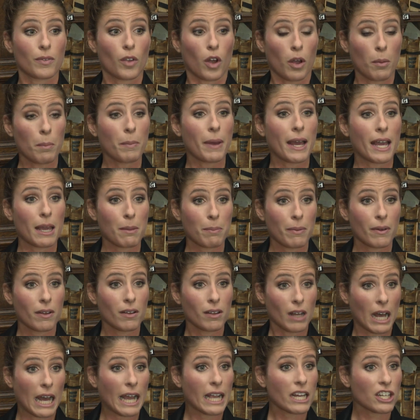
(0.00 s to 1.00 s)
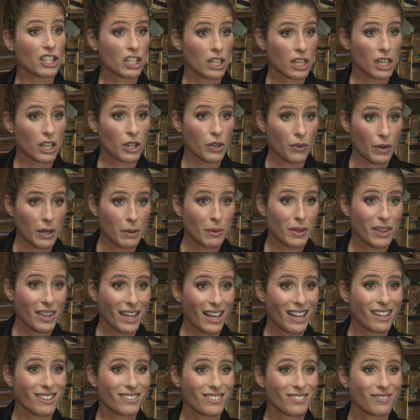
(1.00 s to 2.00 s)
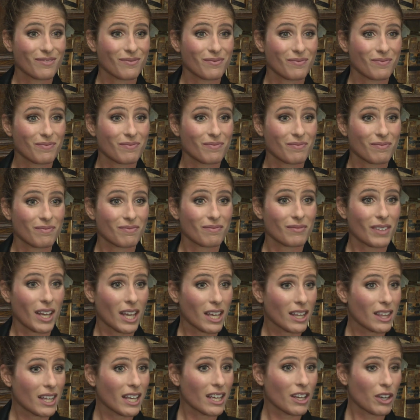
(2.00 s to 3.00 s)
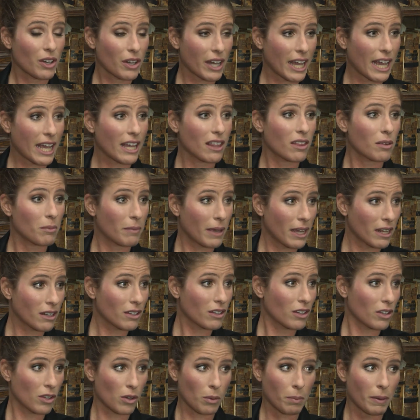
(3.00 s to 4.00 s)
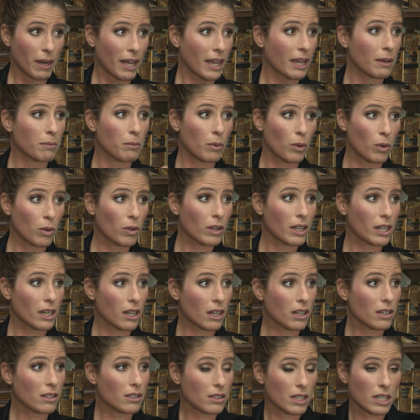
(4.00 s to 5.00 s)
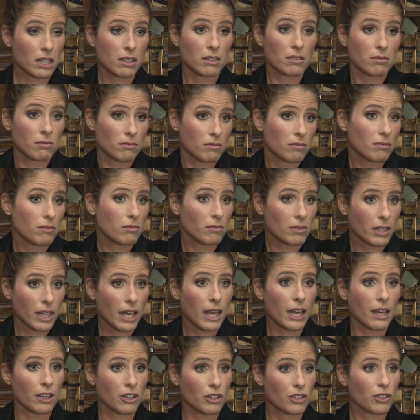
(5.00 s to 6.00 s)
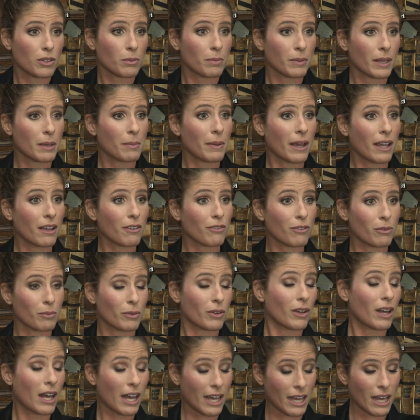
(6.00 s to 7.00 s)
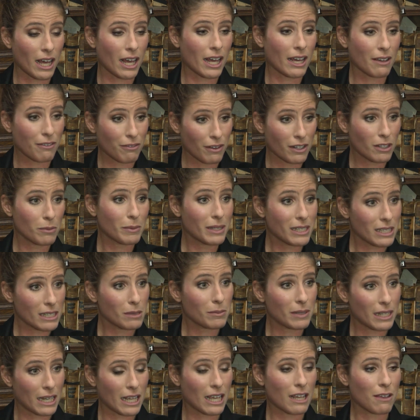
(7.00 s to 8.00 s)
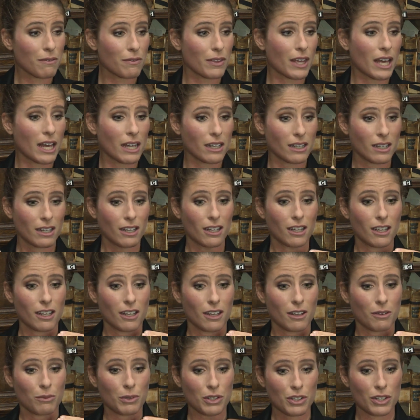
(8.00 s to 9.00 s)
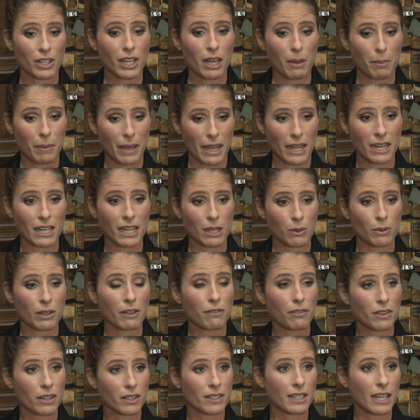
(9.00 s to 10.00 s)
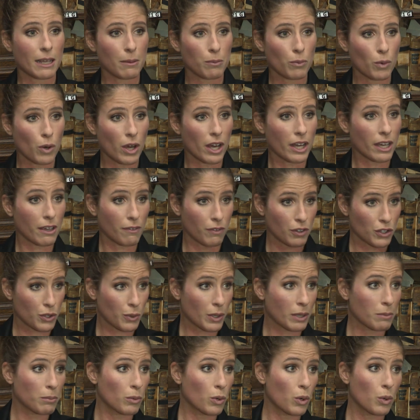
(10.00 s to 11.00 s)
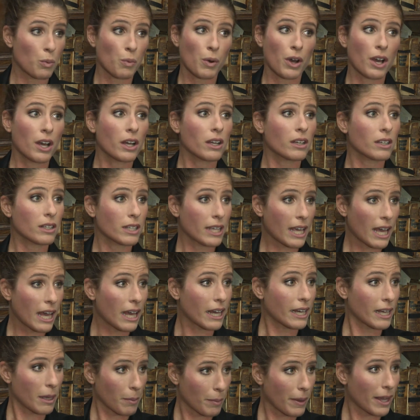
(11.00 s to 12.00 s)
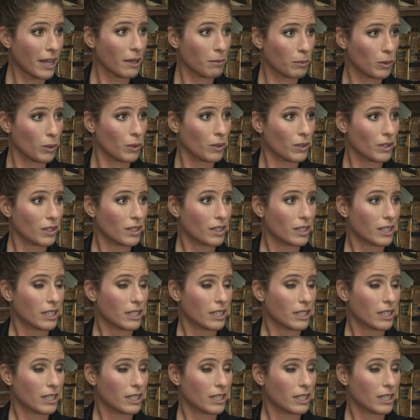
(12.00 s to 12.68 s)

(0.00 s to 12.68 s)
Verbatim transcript: On paper, I actually agree with that. I think, okay, the men, you're playing more than us, then yeah, you should be paid for more. I, I fundamentally believe that we should get paid equally for the same work. If you're doing more work, yeah, get paid more.